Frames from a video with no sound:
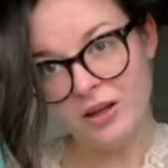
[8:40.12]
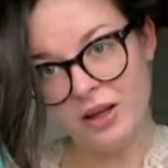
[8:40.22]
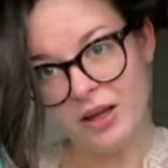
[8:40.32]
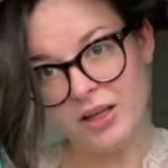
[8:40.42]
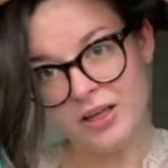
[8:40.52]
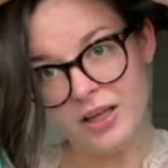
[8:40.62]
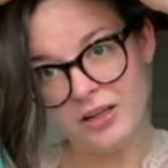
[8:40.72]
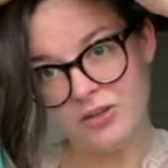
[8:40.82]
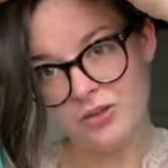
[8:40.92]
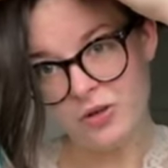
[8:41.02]
And
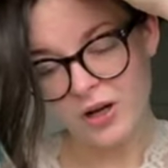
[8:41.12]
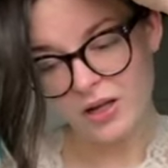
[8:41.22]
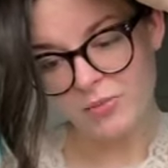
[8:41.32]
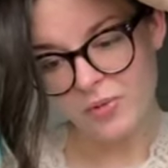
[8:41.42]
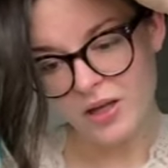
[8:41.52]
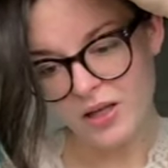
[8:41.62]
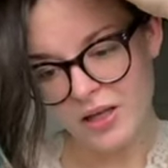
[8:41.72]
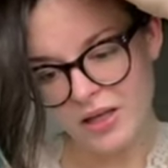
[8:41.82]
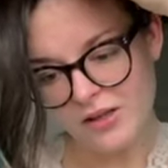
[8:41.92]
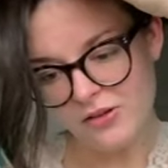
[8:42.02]
again, try to make
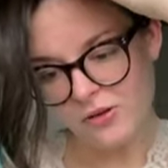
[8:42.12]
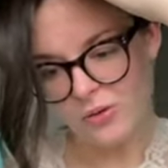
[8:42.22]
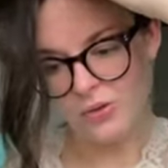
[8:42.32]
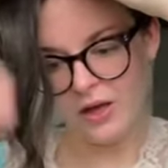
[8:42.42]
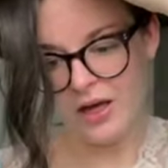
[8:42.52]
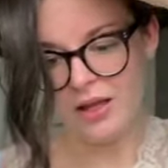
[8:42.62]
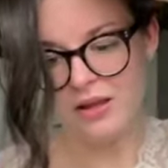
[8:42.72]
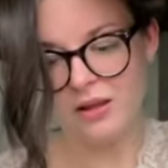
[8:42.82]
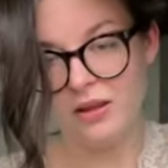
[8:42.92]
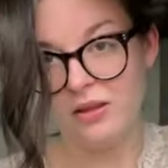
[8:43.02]
it so that
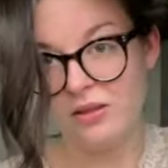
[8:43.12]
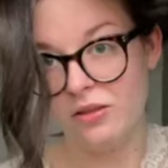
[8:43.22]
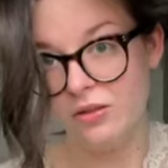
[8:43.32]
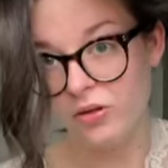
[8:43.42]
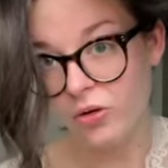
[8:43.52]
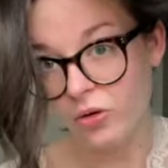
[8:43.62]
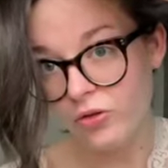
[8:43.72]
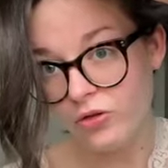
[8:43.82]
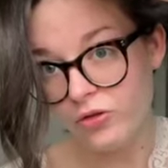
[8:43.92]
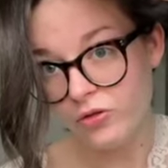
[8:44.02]
you're
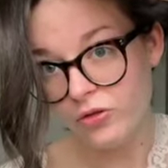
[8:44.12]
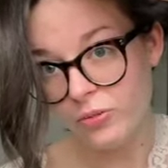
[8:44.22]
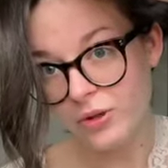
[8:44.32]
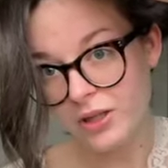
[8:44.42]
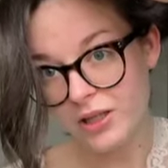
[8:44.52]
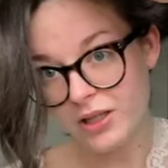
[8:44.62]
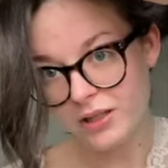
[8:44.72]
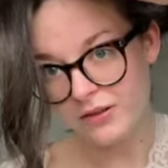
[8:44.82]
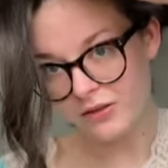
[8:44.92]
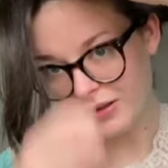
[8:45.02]
doing it
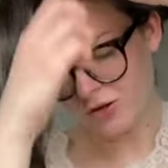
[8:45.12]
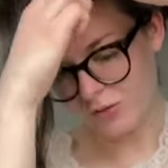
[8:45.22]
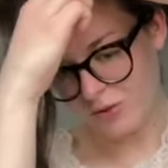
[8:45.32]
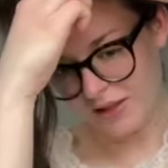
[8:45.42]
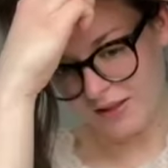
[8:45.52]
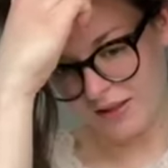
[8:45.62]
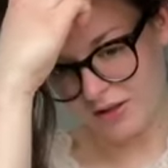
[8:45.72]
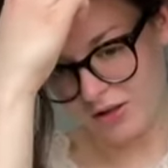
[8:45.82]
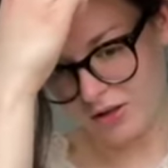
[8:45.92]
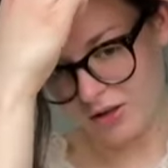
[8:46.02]
in such a way that the